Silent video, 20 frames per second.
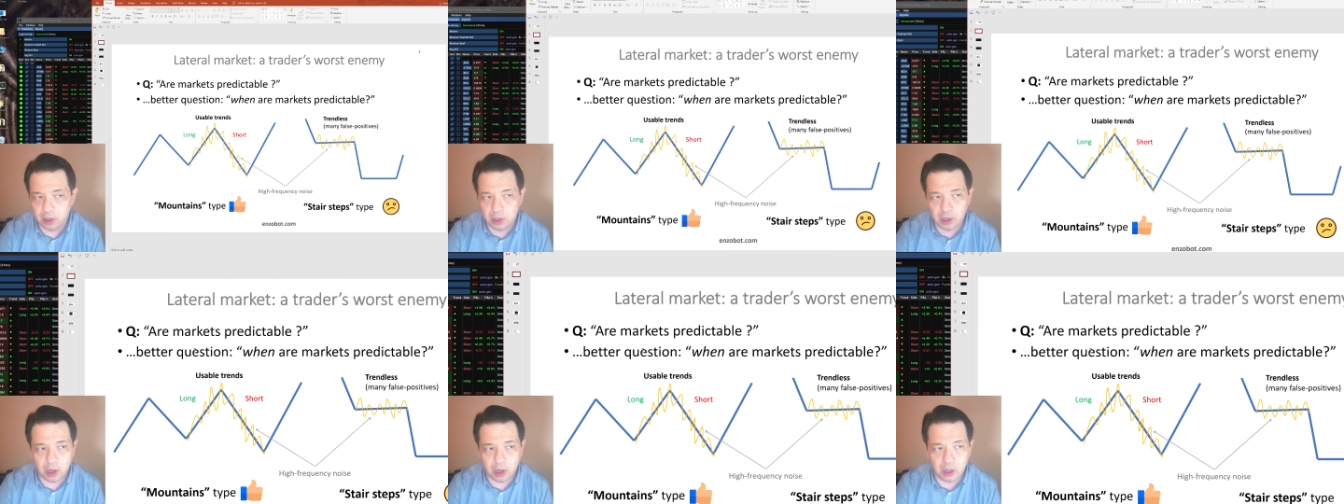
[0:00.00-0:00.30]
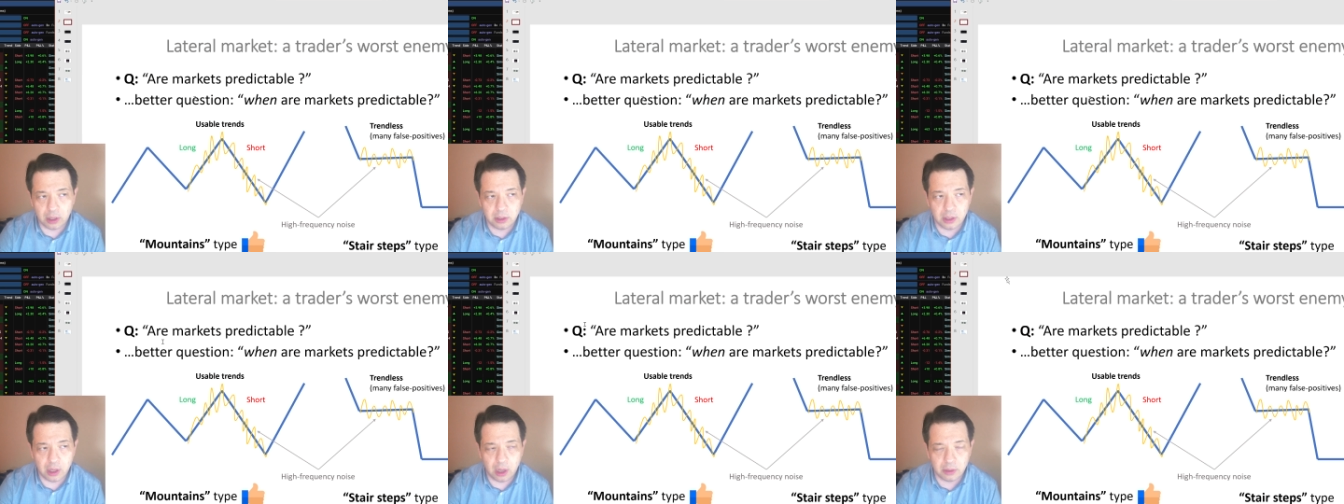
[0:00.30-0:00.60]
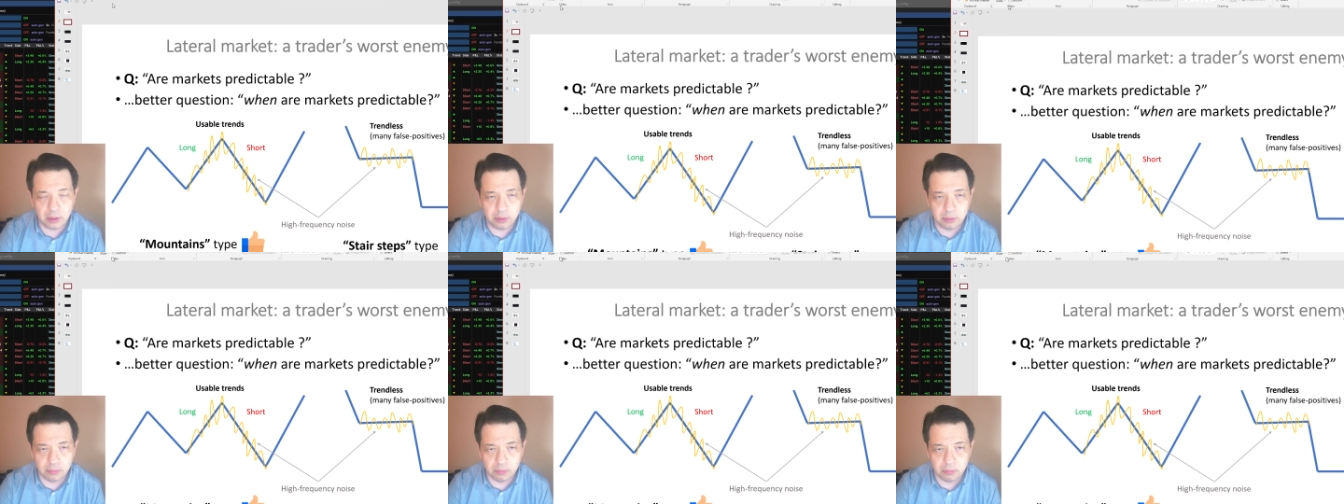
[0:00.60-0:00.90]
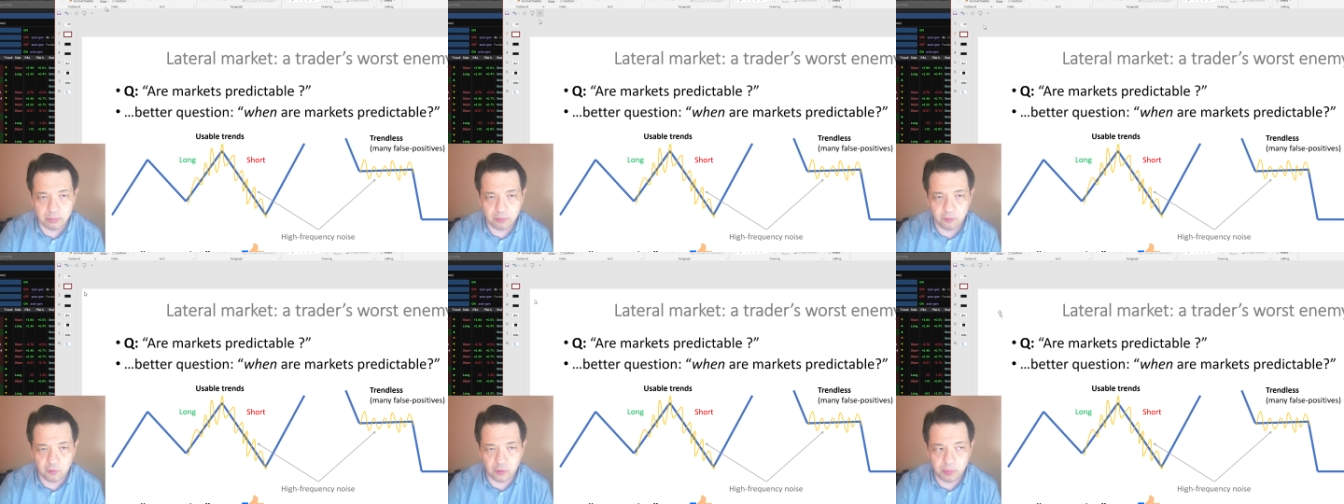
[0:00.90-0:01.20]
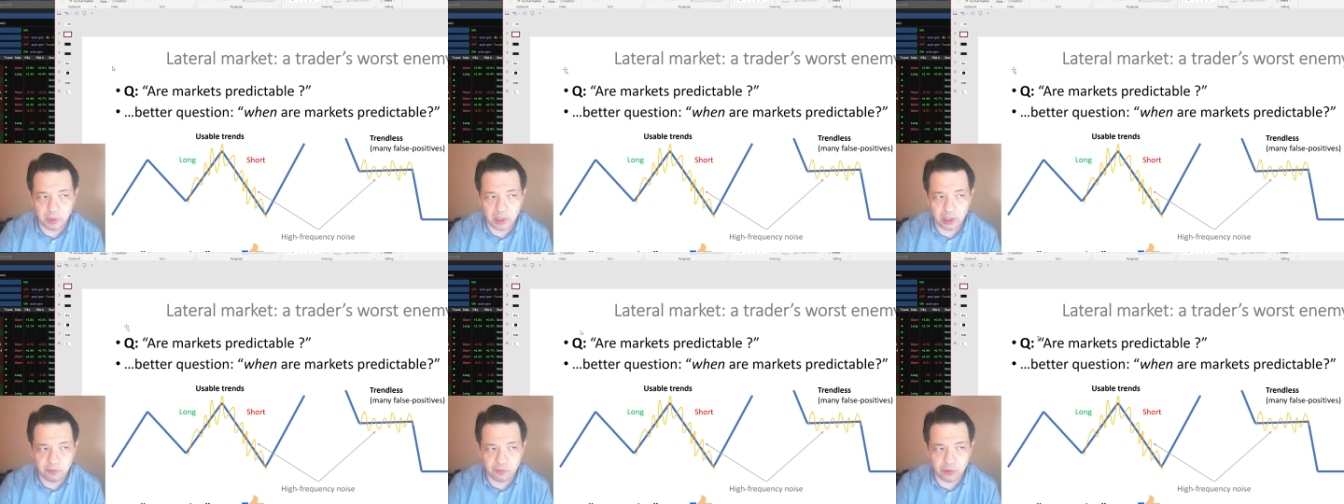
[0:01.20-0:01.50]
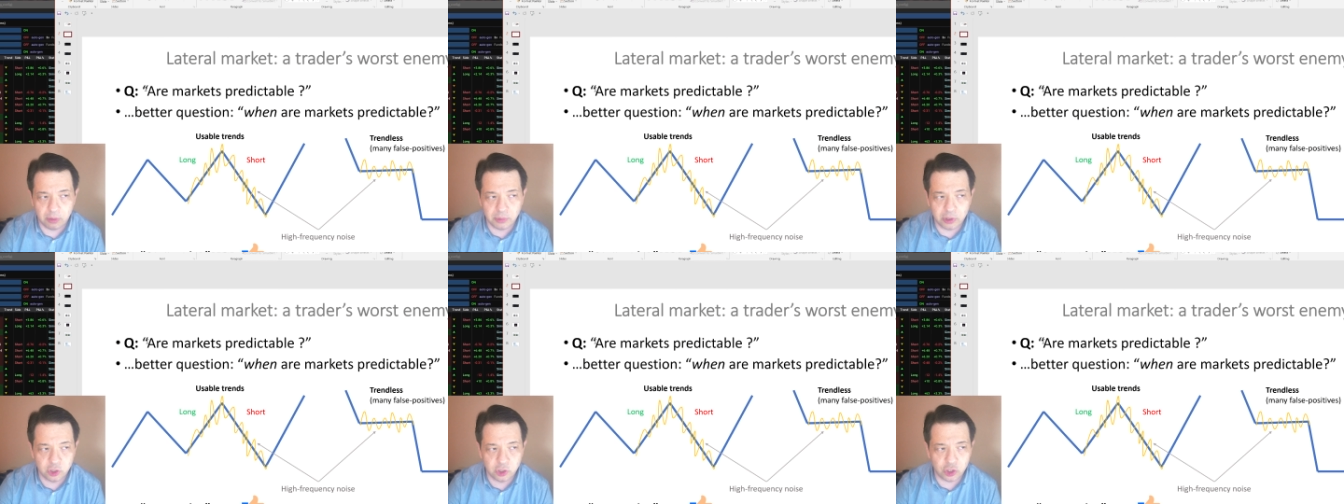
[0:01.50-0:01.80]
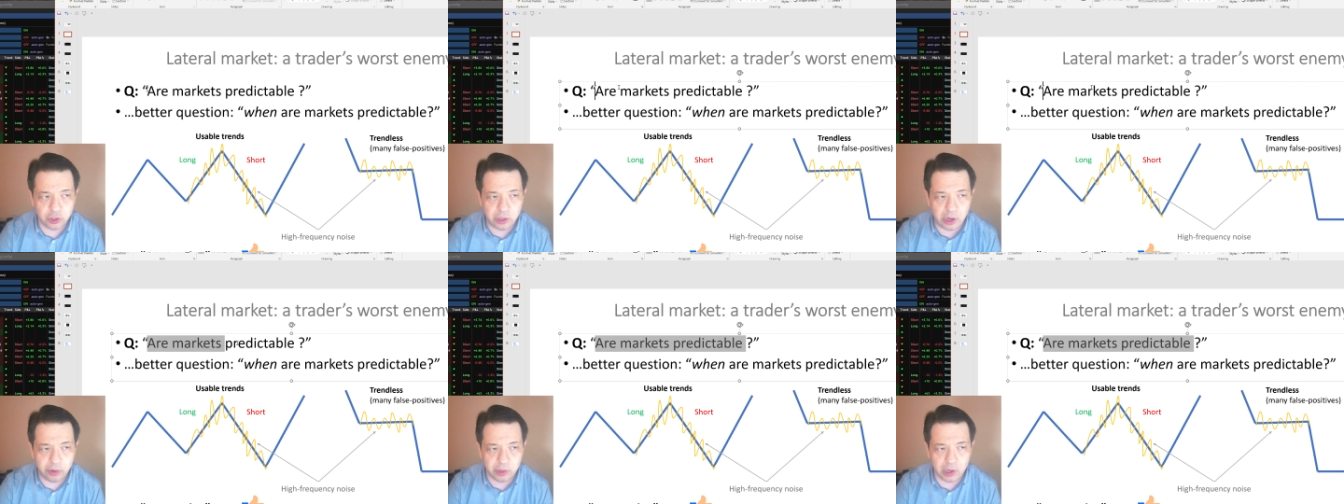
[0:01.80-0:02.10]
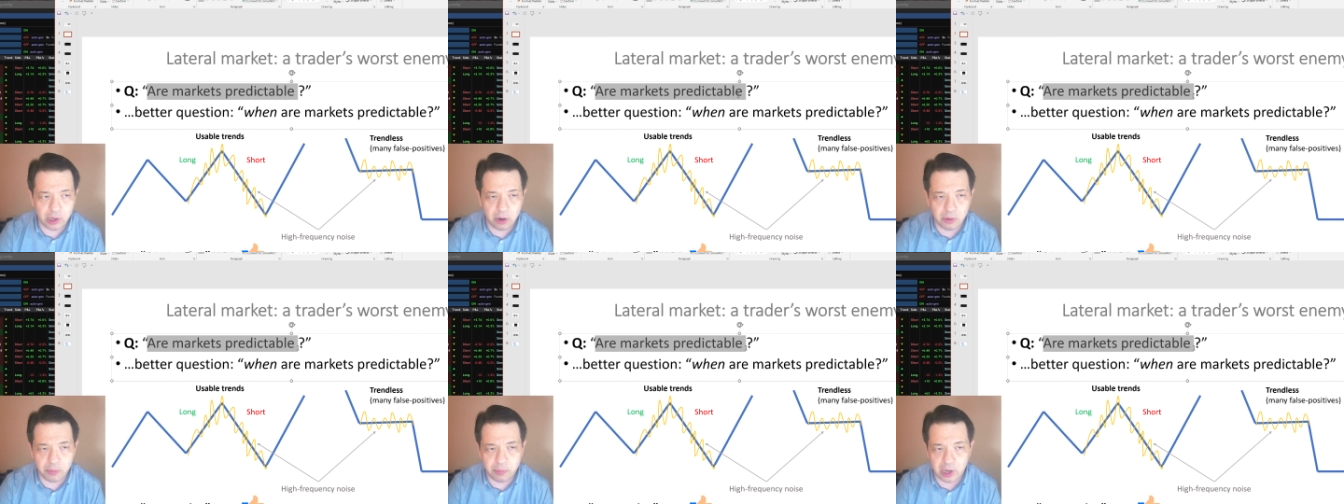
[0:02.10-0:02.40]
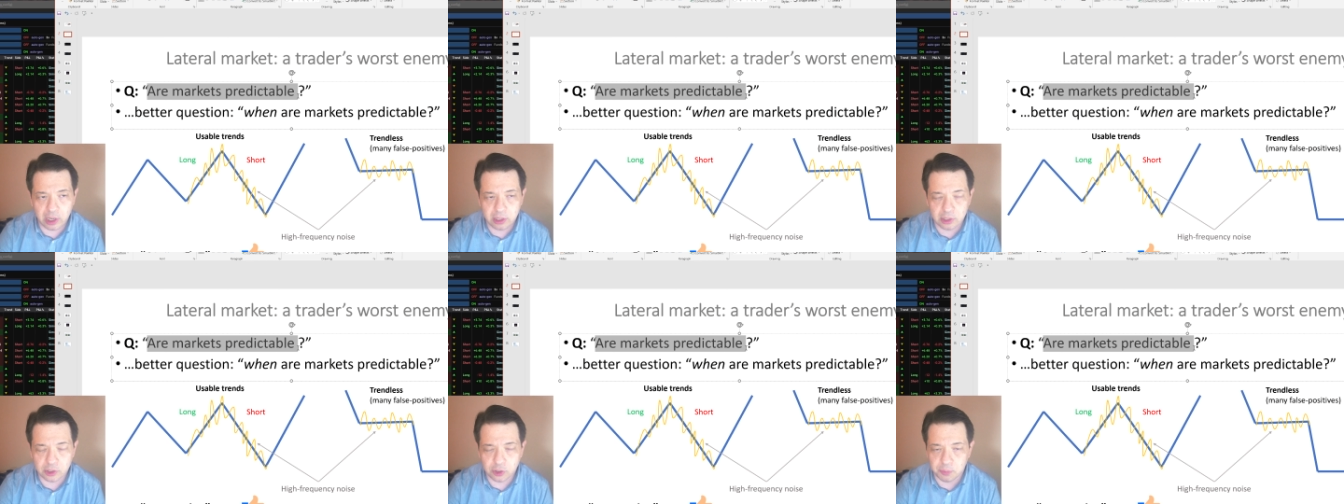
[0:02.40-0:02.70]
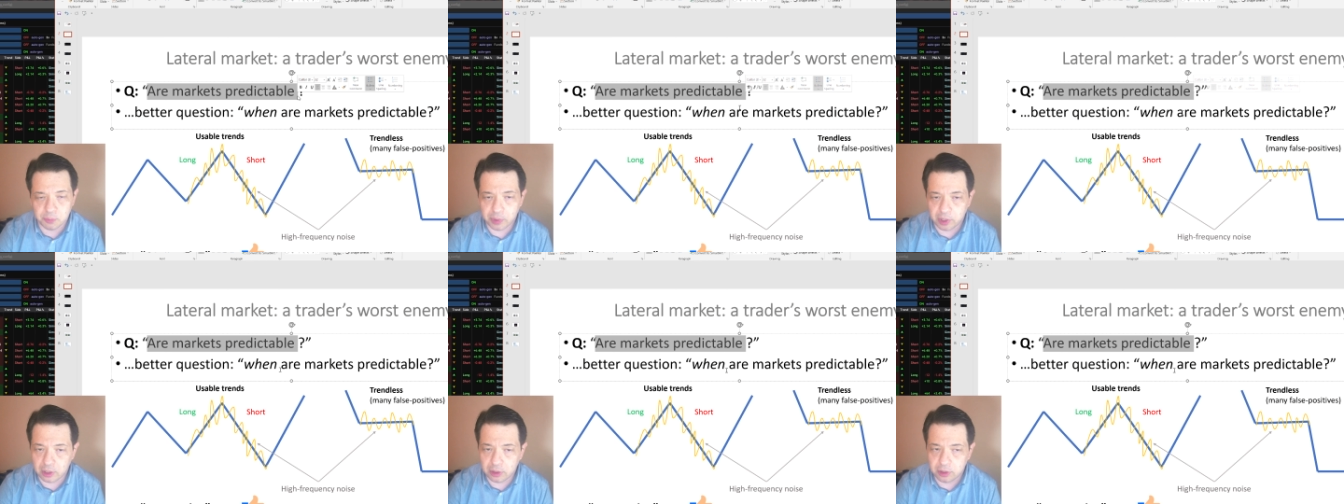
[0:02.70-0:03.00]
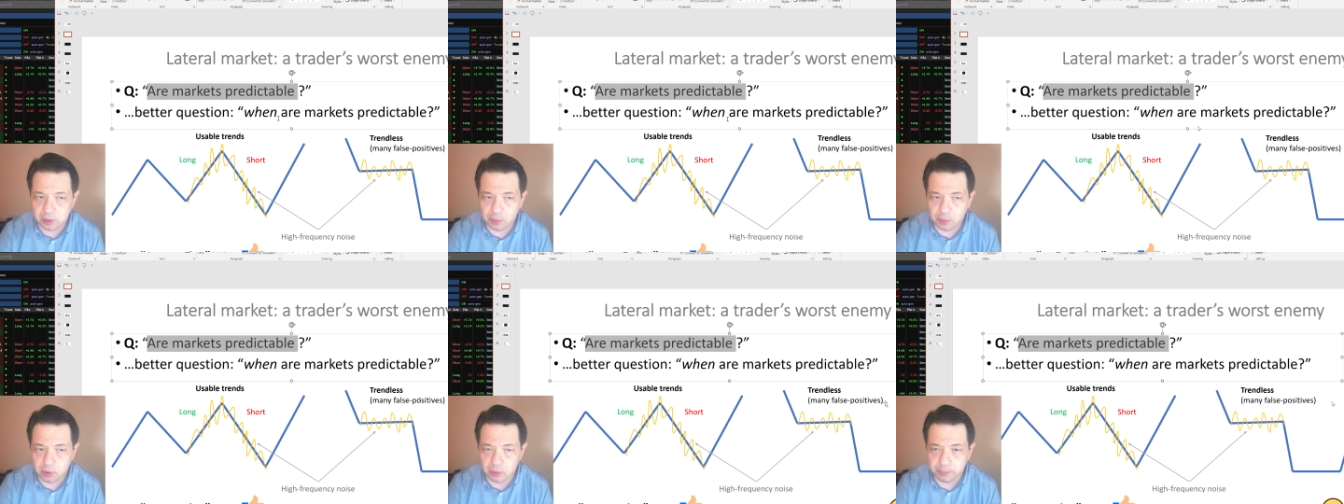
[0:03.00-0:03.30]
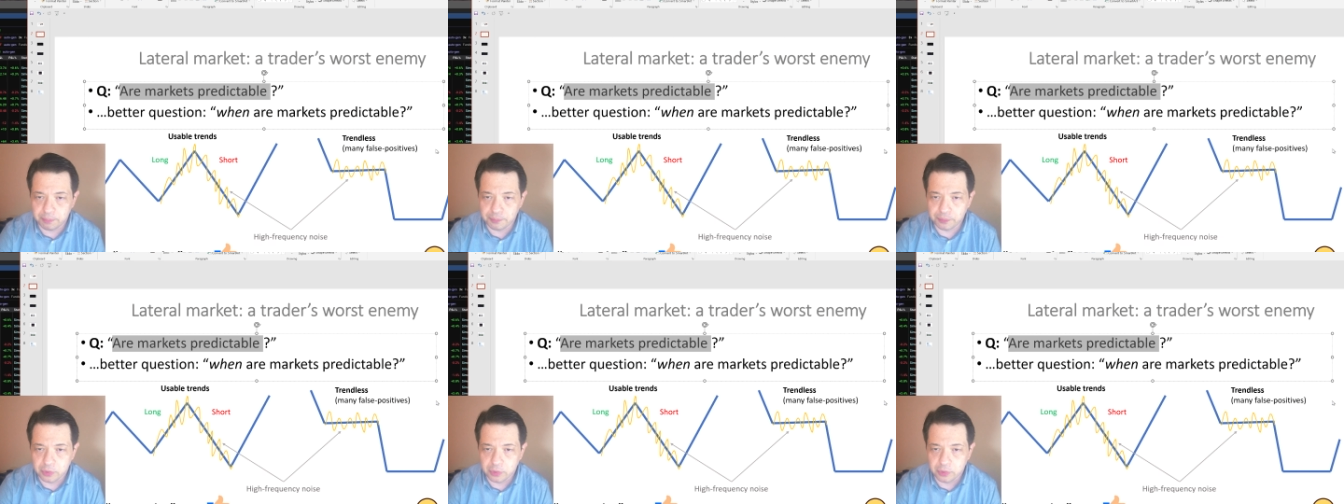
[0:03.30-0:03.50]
That would be from the generic, are markets predictable,